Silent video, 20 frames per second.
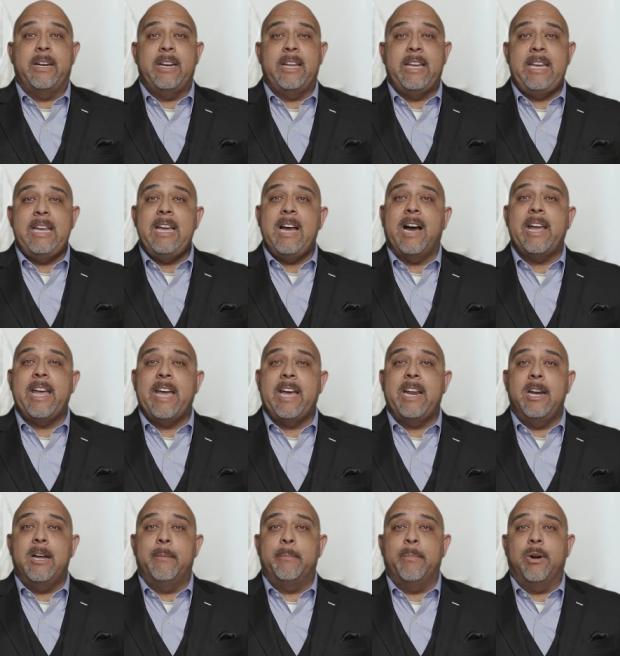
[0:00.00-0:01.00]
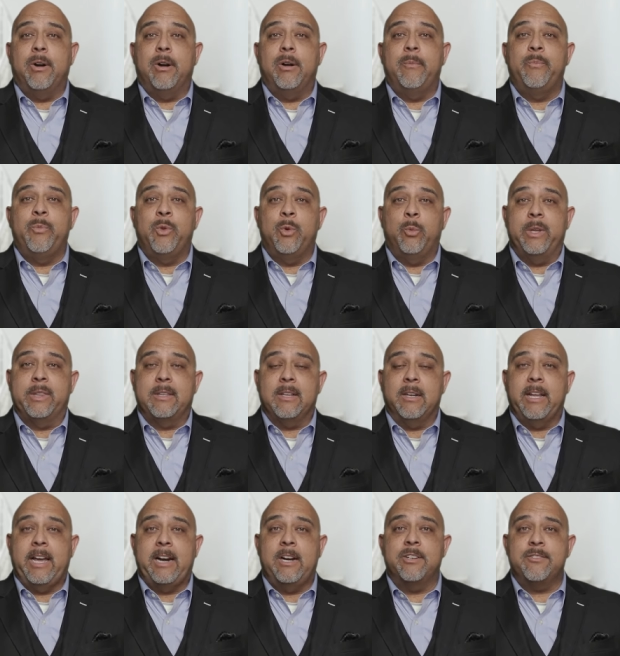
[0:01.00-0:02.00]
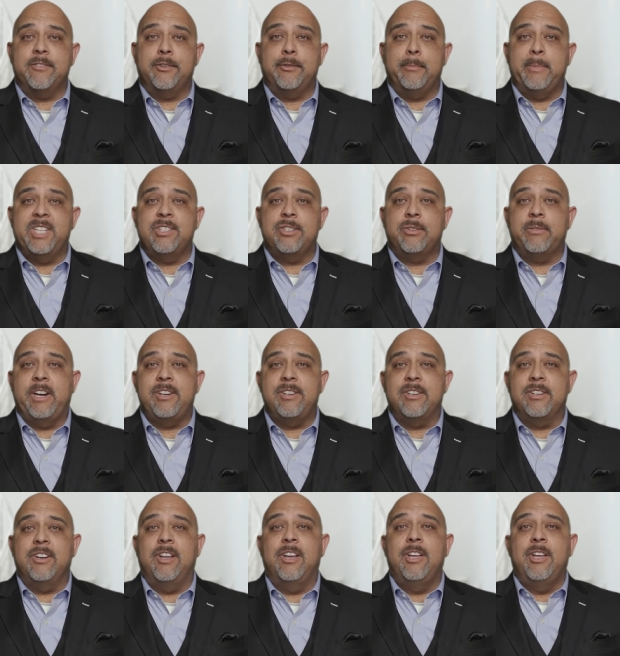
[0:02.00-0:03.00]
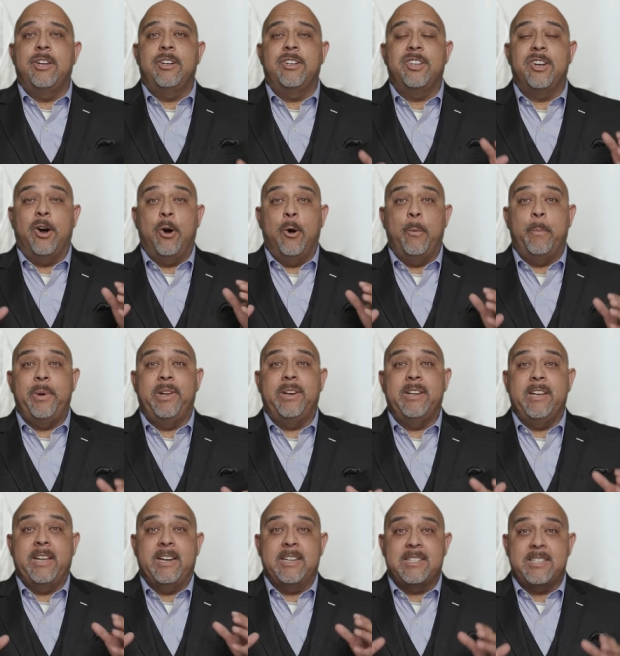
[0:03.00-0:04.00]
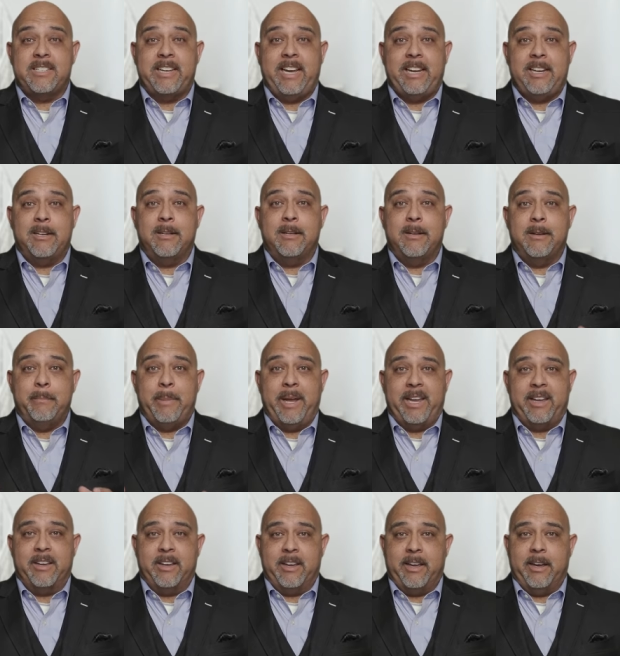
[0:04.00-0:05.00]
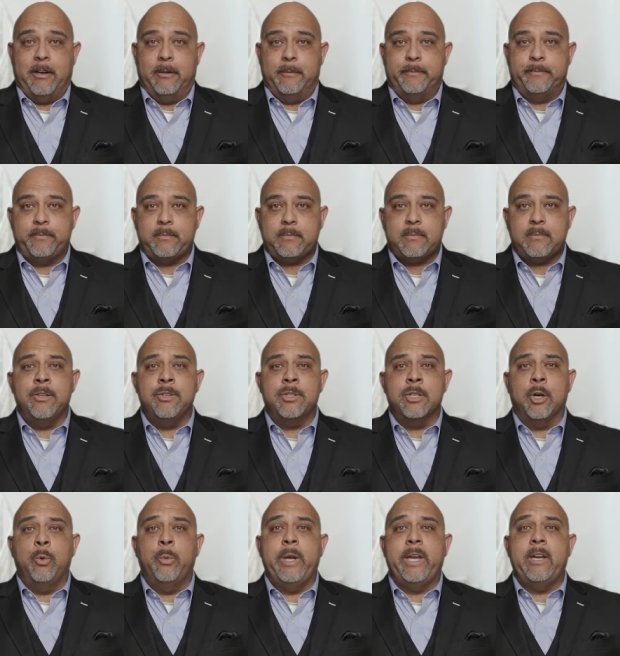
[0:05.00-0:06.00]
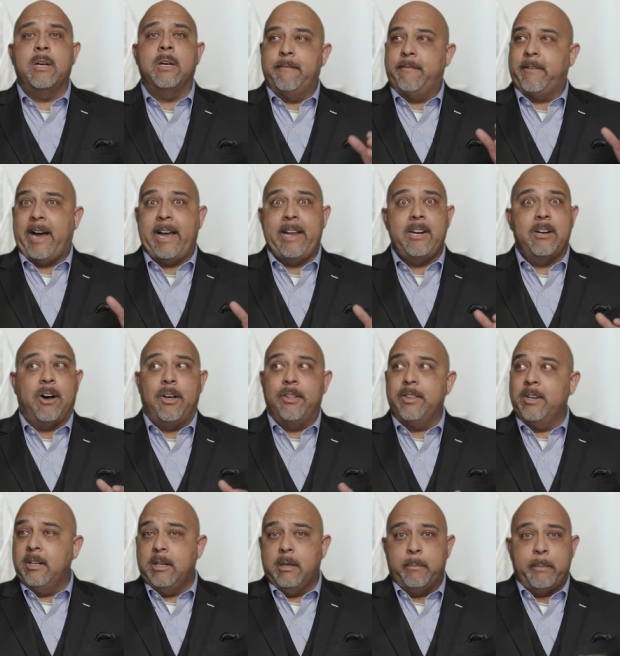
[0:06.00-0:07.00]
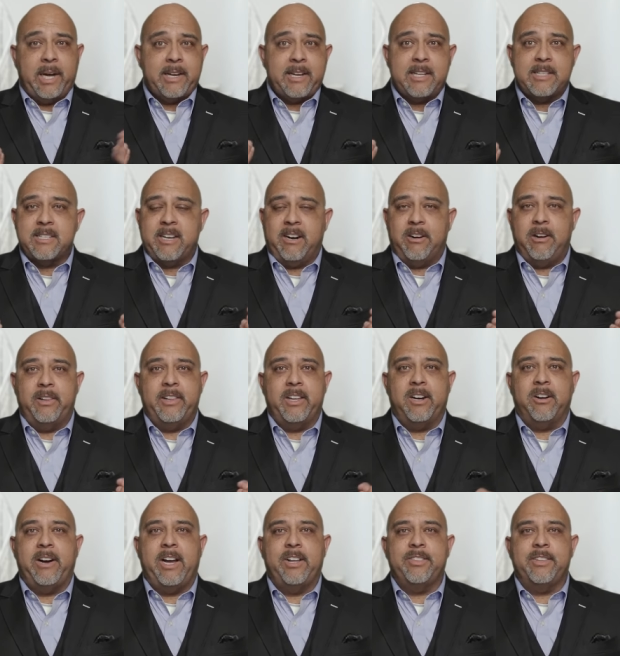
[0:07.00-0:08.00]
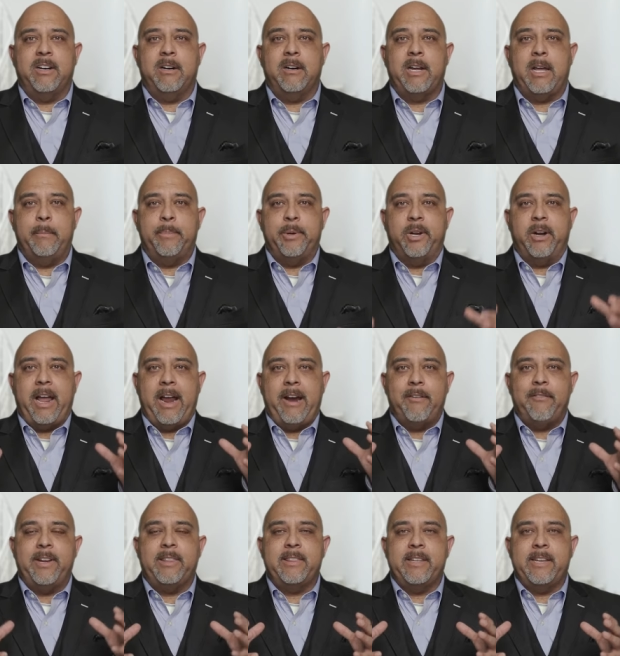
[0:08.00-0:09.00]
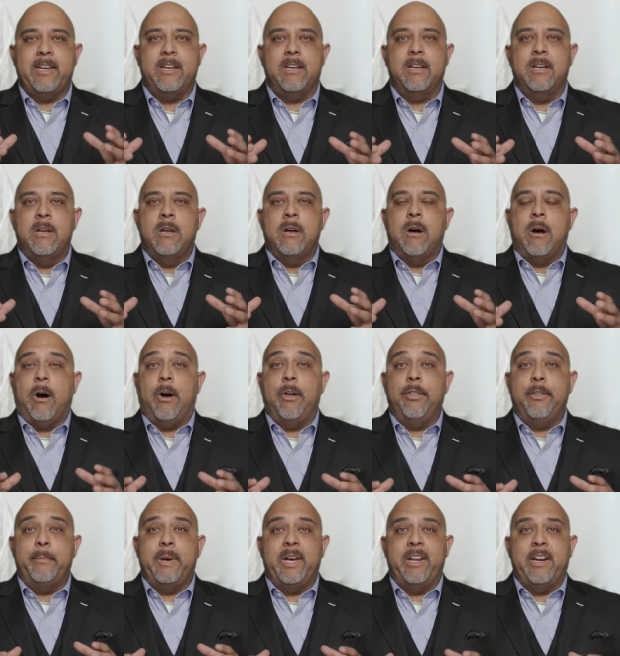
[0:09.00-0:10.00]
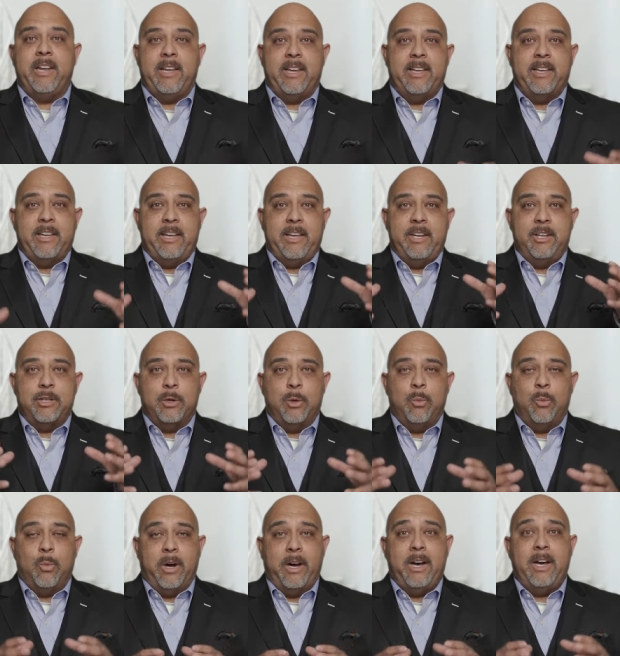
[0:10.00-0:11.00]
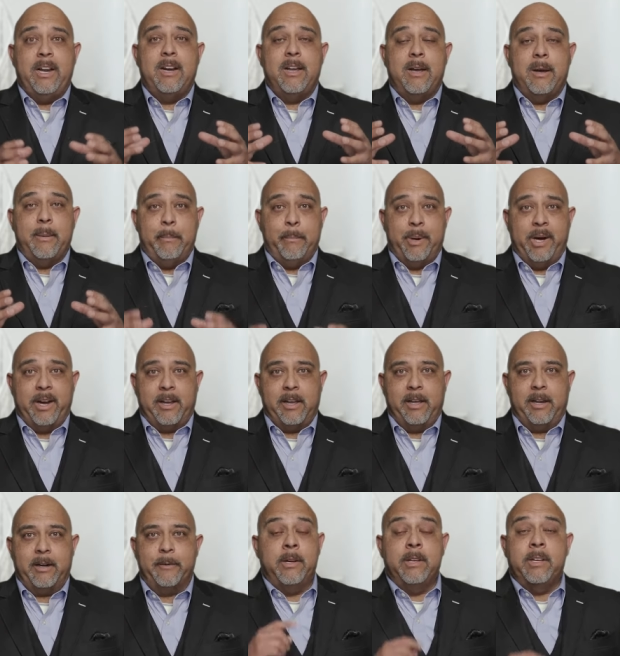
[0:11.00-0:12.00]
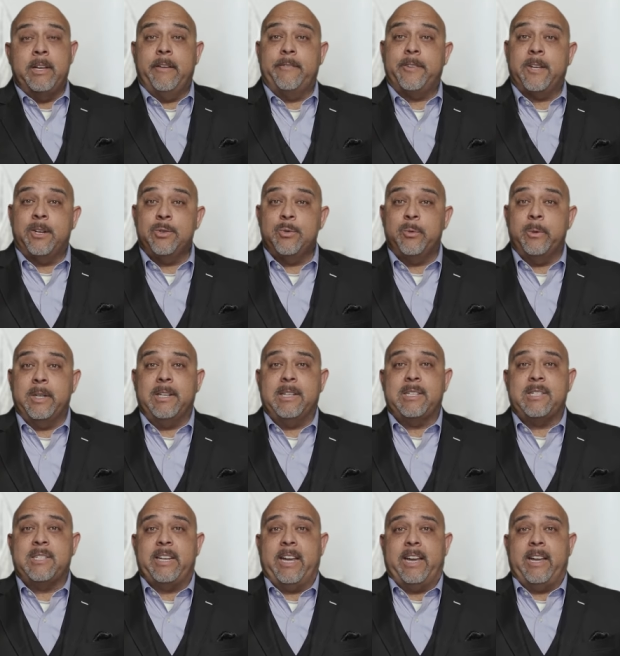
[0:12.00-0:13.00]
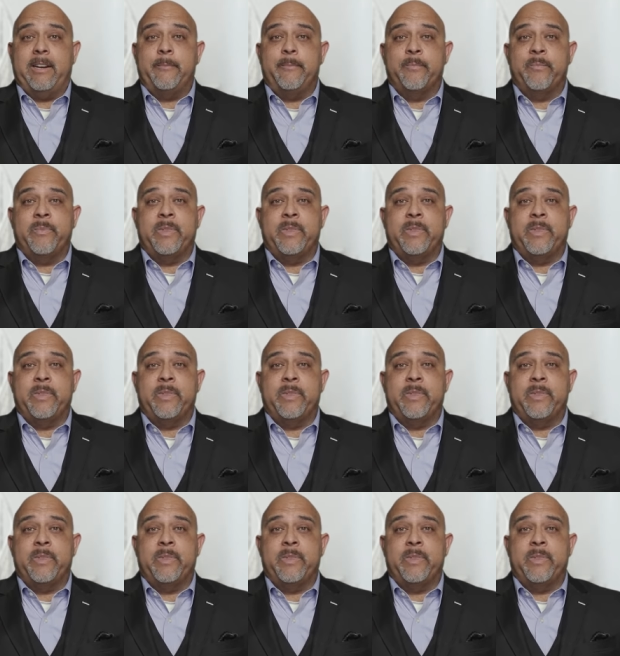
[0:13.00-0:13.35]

an EIN number with the letters of administration to open an estate bank account. So we find all the little buckets that are out there and put everything, all the money into one bucket. If there's real estate,